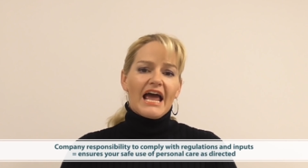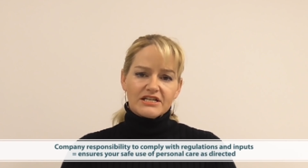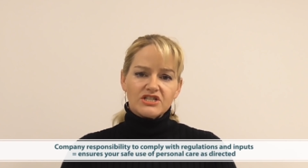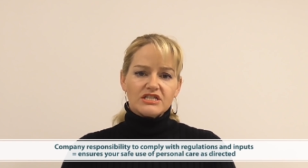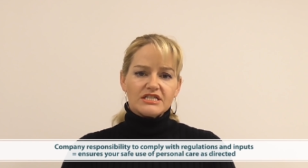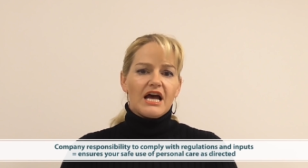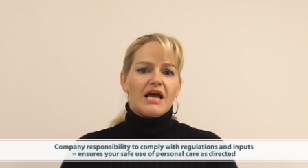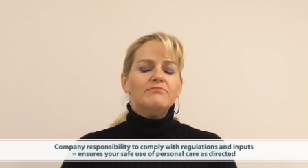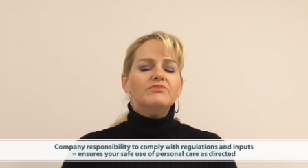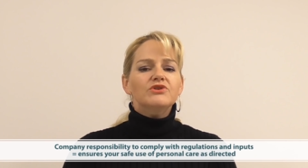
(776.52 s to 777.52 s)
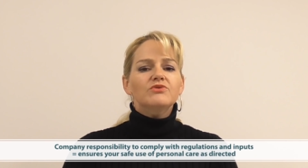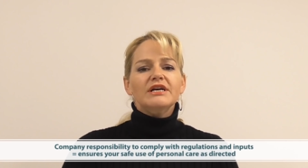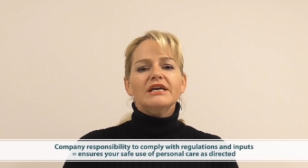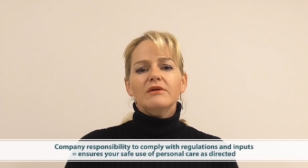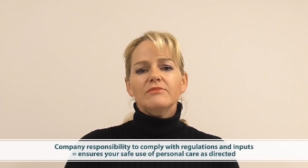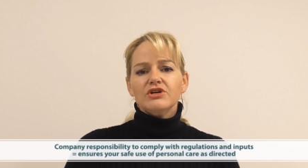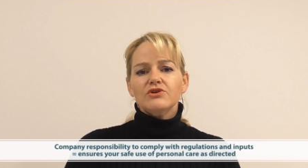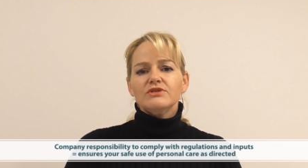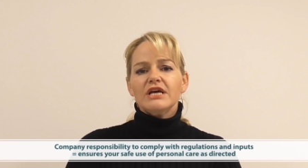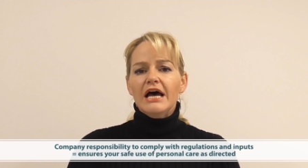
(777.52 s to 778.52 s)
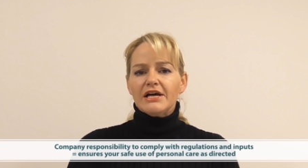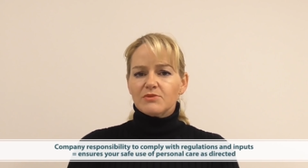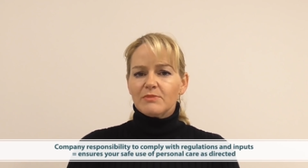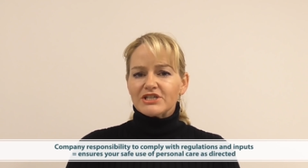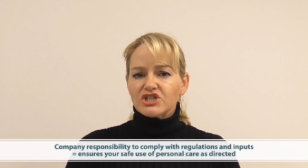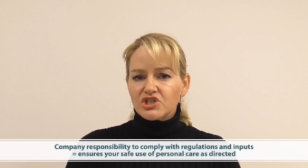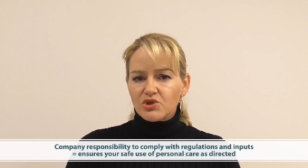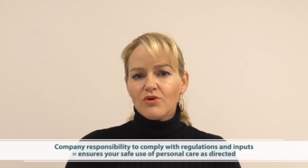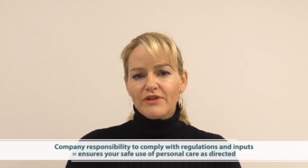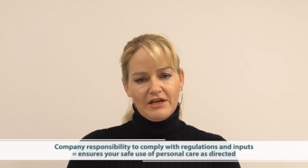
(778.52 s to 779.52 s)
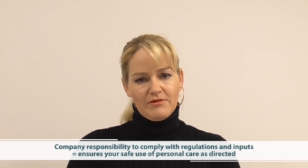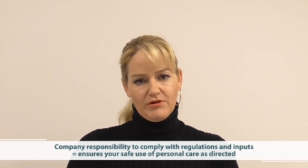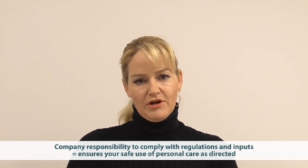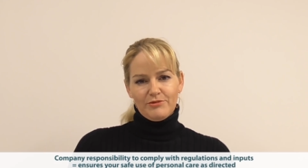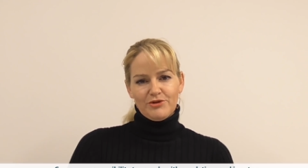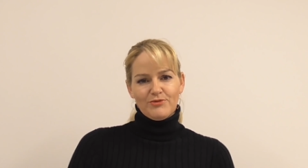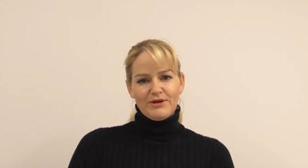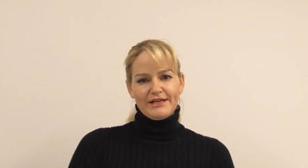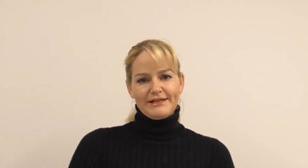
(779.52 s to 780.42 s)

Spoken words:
and contain pure chemicals, to make sure they comply with the